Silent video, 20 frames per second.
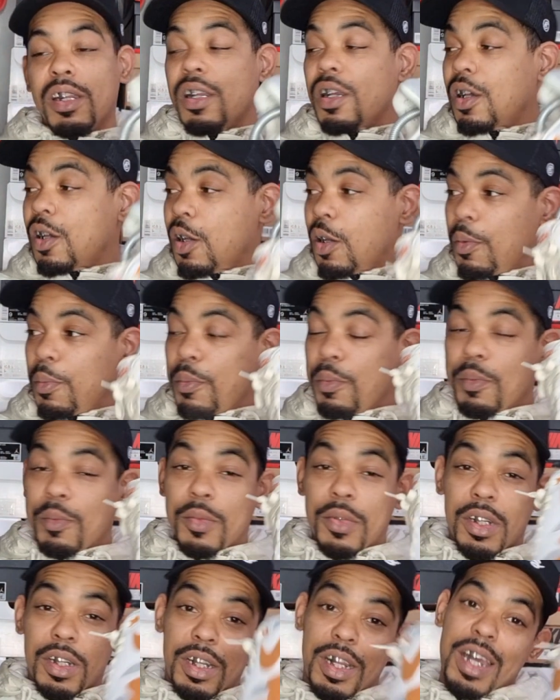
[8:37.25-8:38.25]

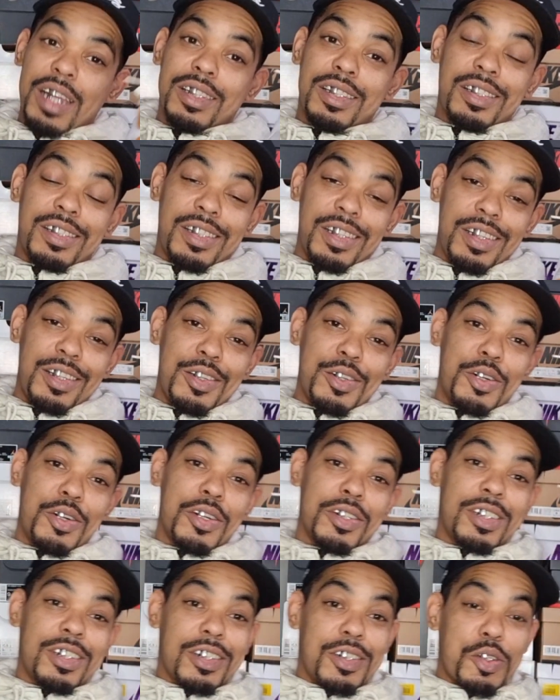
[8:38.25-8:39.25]
Like to see
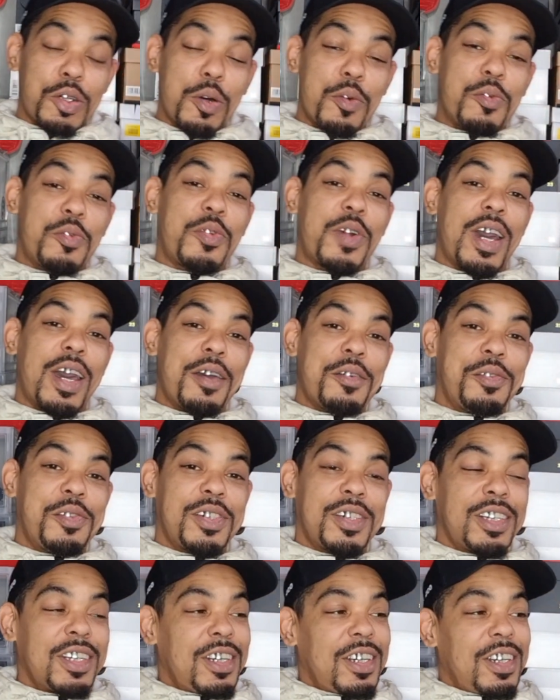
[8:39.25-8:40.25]
your top 5s